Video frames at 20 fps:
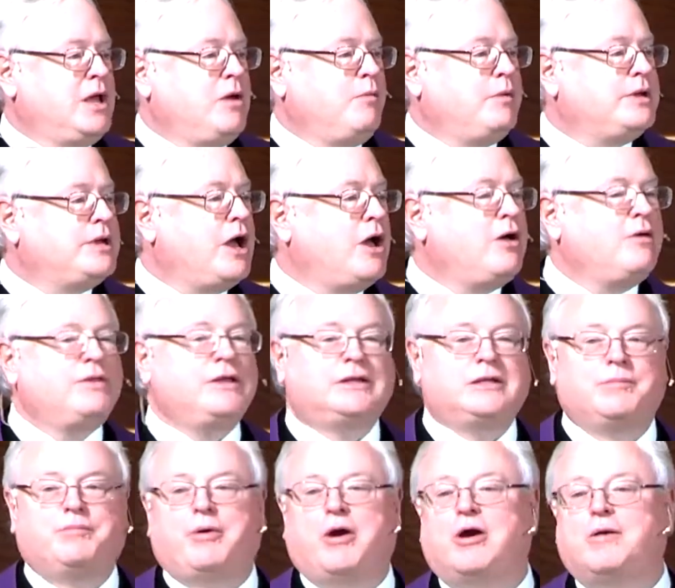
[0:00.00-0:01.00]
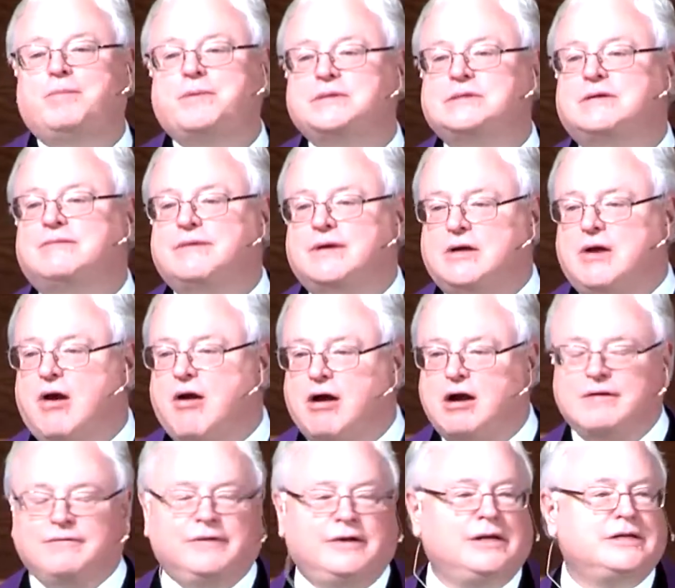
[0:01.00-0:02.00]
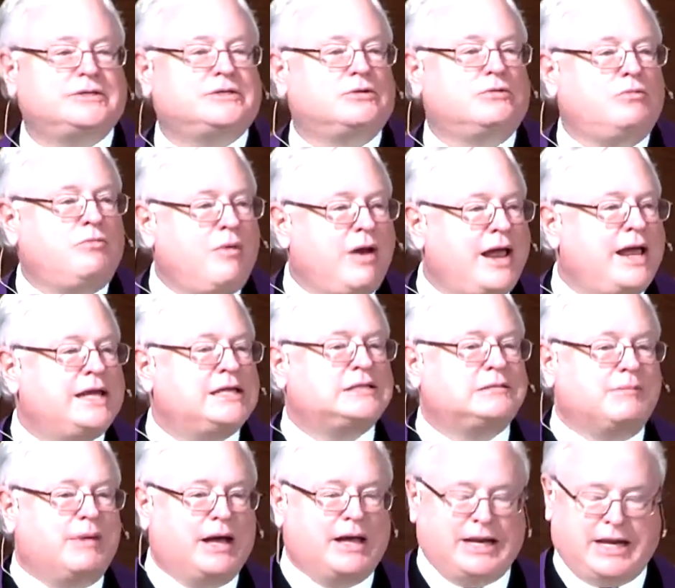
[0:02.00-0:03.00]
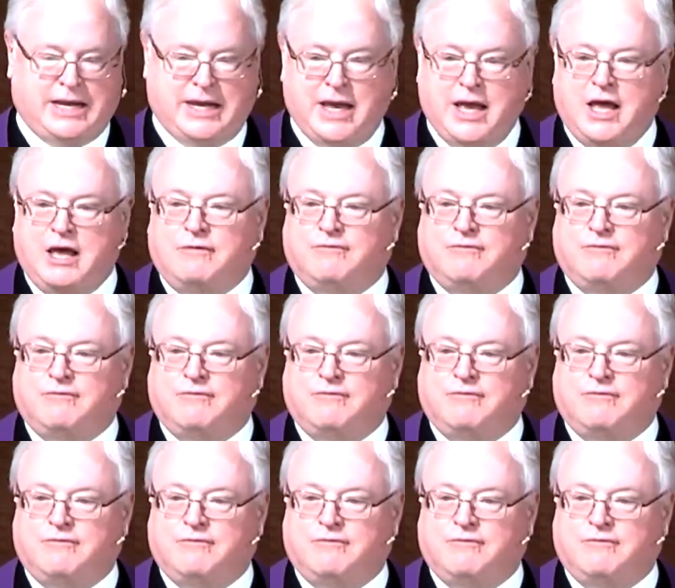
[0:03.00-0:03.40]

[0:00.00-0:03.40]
We know that the purpose of the carnival is to raise money